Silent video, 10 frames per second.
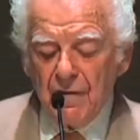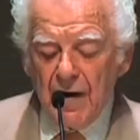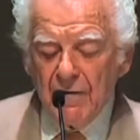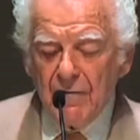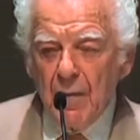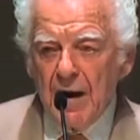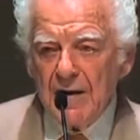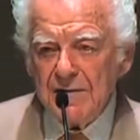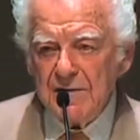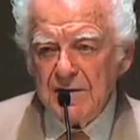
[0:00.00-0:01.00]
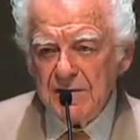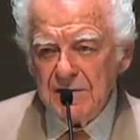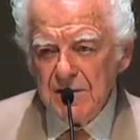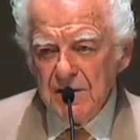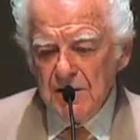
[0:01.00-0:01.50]
5
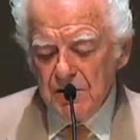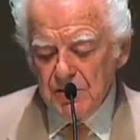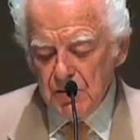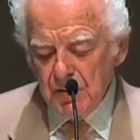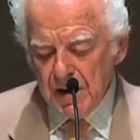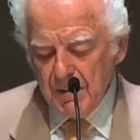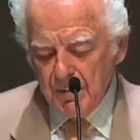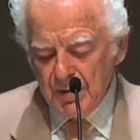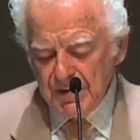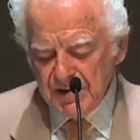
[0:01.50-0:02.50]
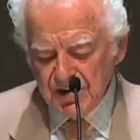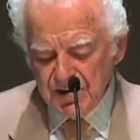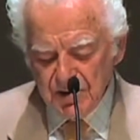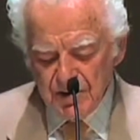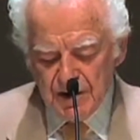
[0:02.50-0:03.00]
masters took up
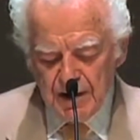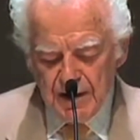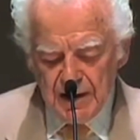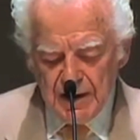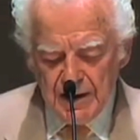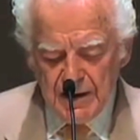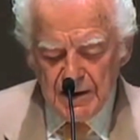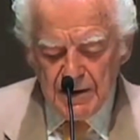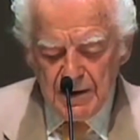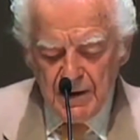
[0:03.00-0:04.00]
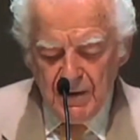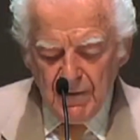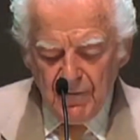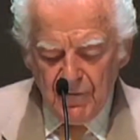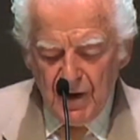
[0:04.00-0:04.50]
position in
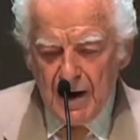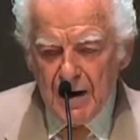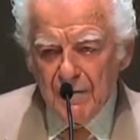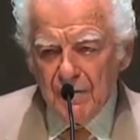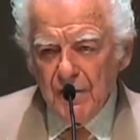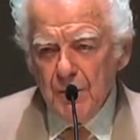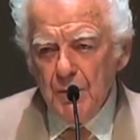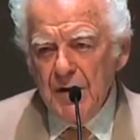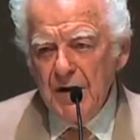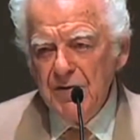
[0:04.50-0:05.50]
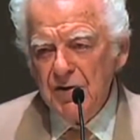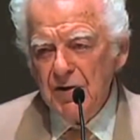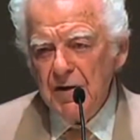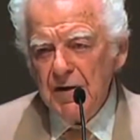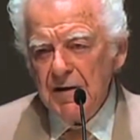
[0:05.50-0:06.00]
5
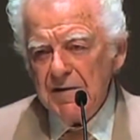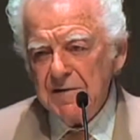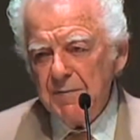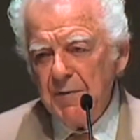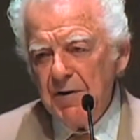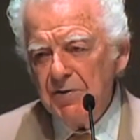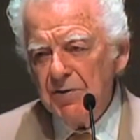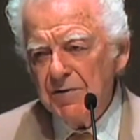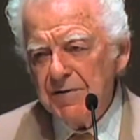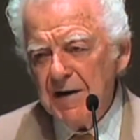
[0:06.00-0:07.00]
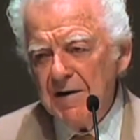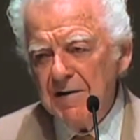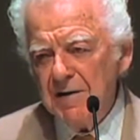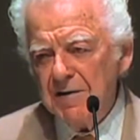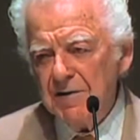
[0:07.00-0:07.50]
major spiritual
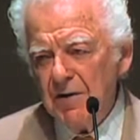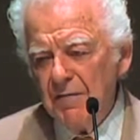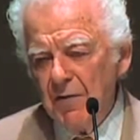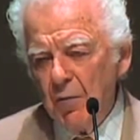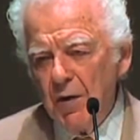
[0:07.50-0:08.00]
centers of the